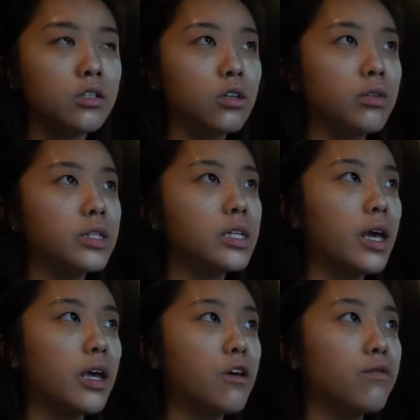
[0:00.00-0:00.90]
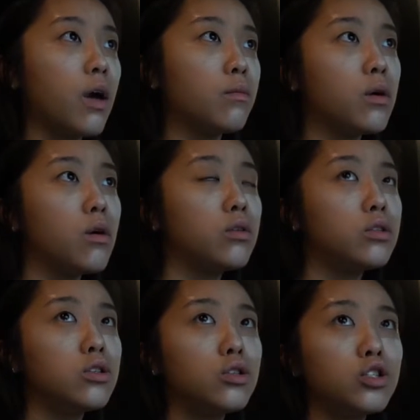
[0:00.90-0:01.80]
So it's like, if I'm going
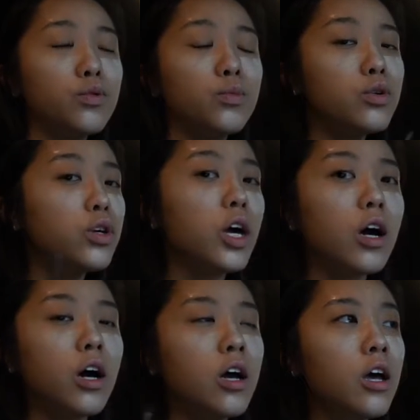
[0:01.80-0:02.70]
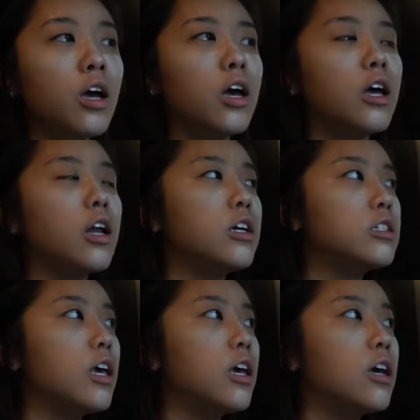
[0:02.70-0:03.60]
to Shibuya and I
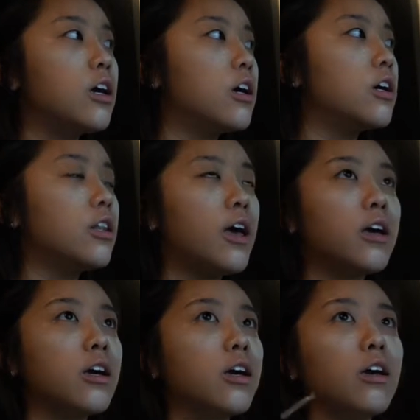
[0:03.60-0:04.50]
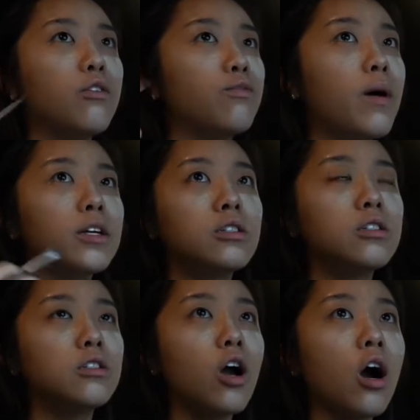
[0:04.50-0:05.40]
take, like, if my
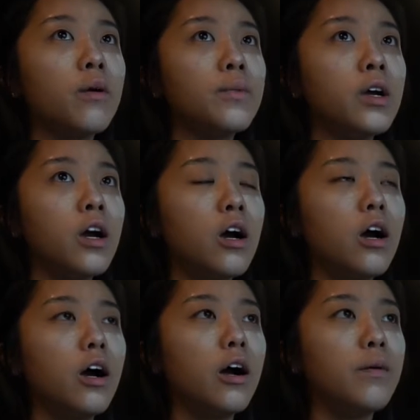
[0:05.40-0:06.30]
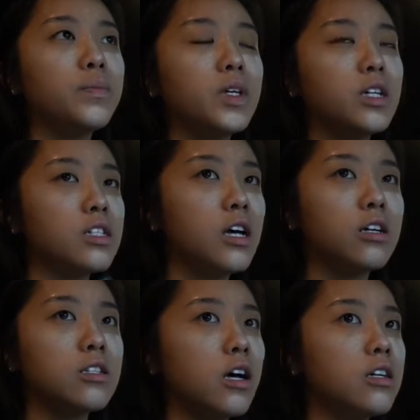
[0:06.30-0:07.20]
stop in
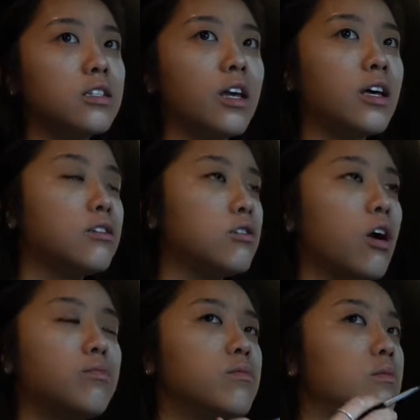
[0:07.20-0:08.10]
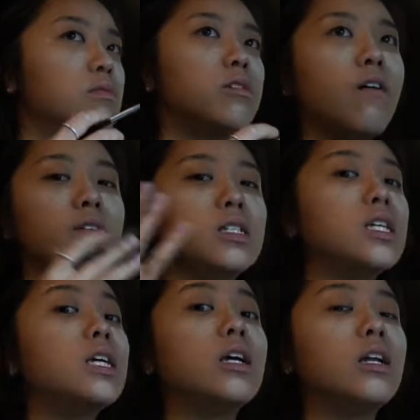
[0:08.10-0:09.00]
Asakasa is like stop
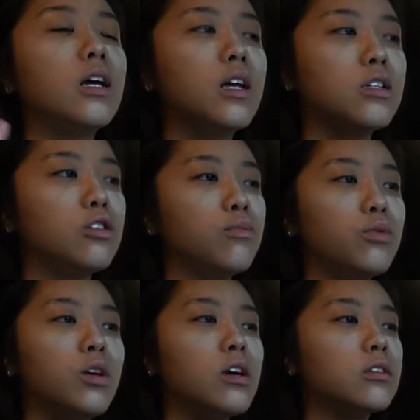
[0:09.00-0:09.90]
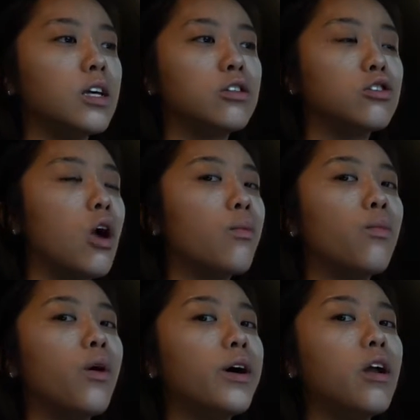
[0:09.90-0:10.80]
17, and Shibuya is like stop
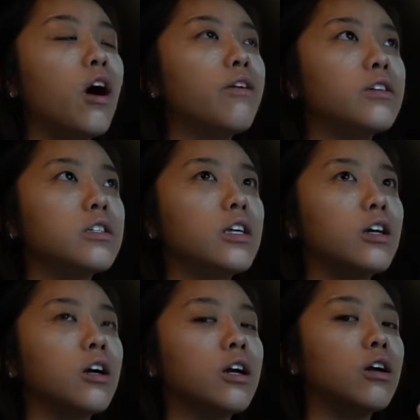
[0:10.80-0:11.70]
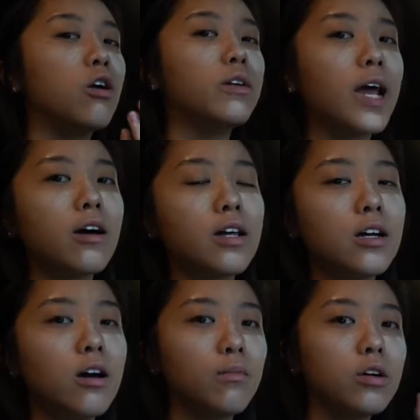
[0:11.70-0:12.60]
1, obviously you're gonna go down
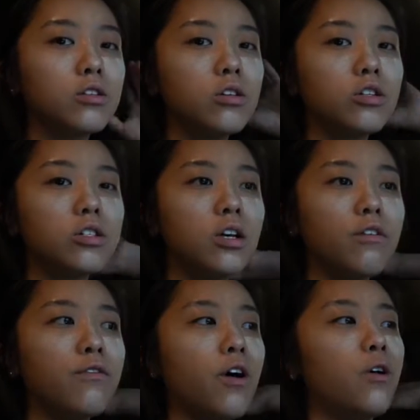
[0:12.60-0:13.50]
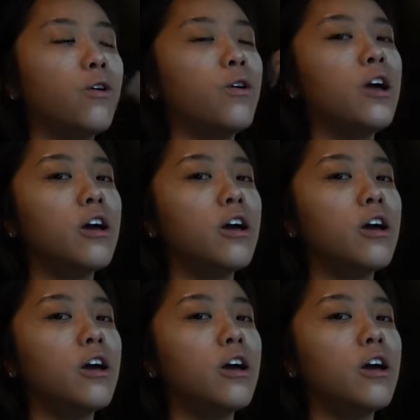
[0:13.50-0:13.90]
that number, so you just need to follow